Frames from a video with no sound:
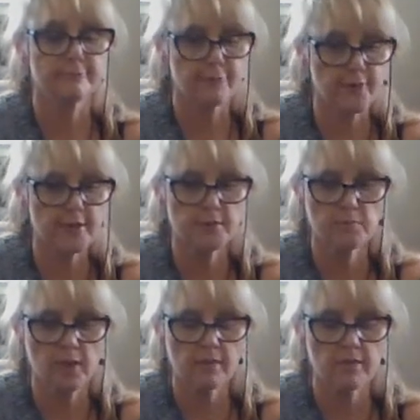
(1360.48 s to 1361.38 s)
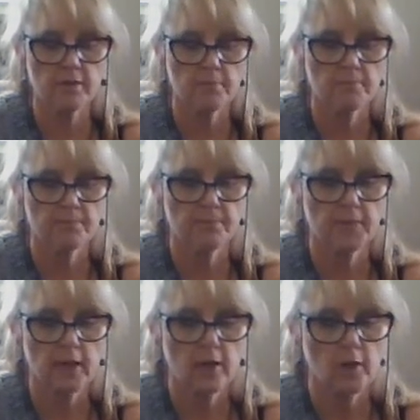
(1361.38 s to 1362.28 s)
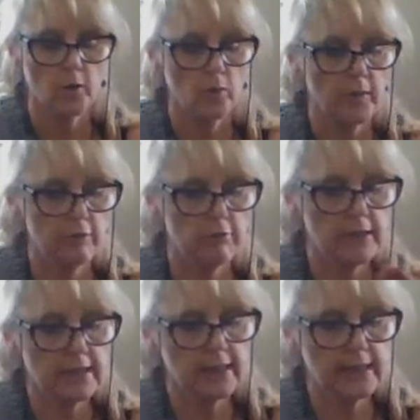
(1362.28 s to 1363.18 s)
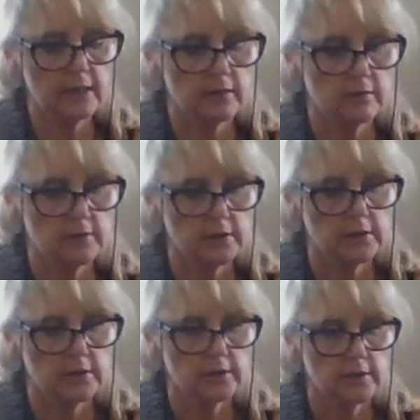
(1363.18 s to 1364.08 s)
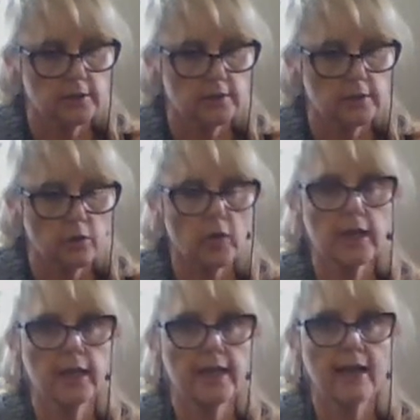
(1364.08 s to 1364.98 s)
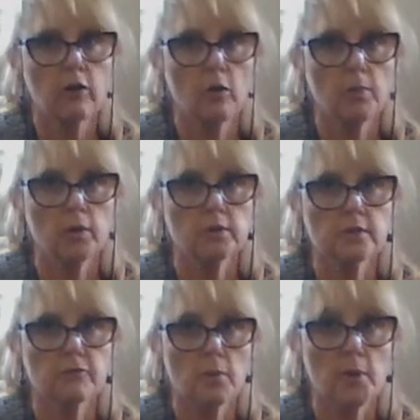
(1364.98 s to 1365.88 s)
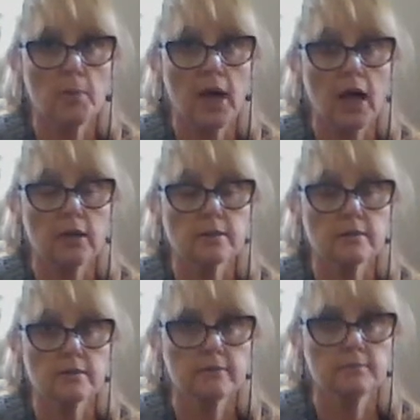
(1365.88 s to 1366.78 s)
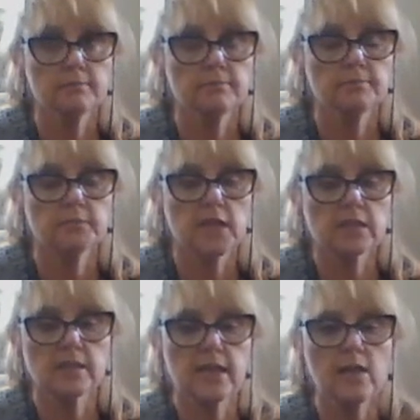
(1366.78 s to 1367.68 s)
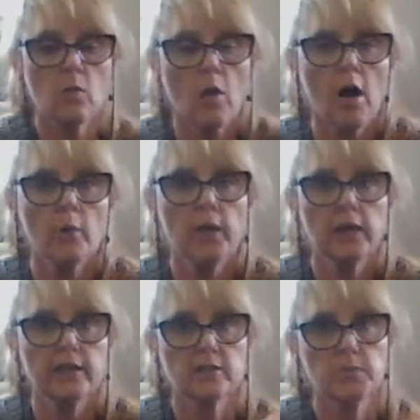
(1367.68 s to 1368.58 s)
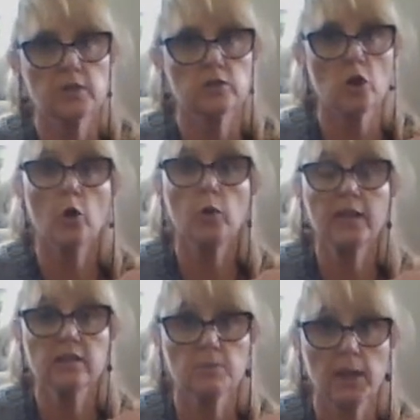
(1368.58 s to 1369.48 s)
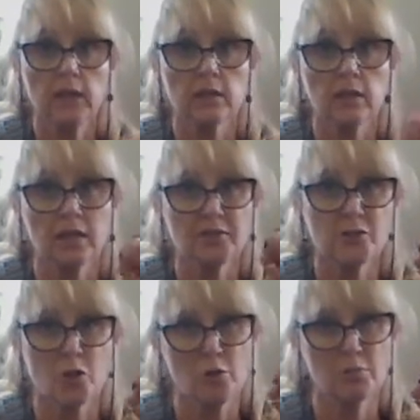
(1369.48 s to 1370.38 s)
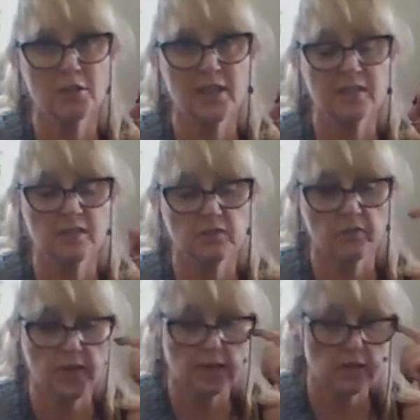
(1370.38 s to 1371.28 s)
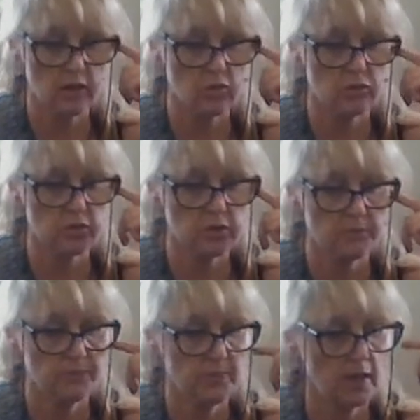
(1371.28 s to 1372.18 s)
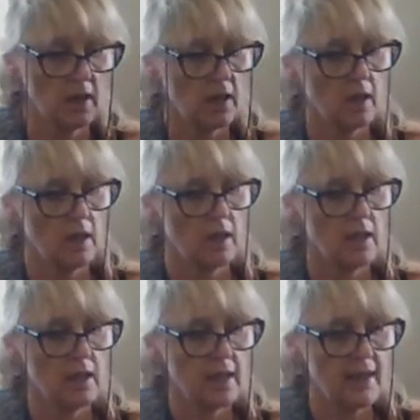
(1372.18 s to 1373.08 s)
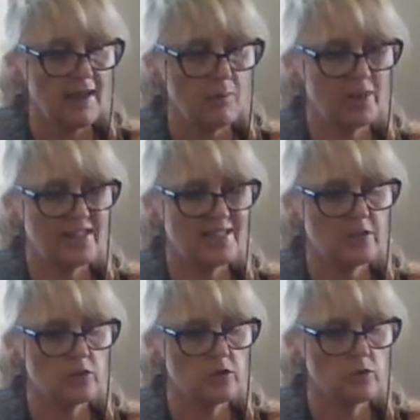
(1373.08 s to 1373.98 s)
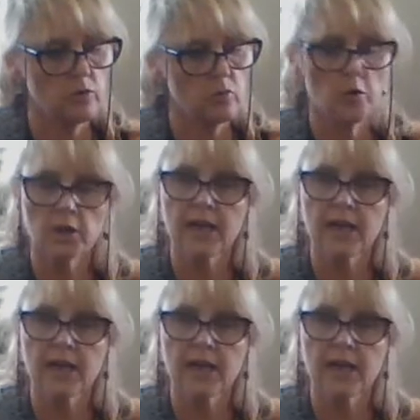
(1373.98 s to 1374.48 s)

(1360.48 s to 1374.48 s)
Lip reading: for this month, we're really looking at our goblins from the past, seeing why we need to be so independent and so protective of ourselves. And we need to work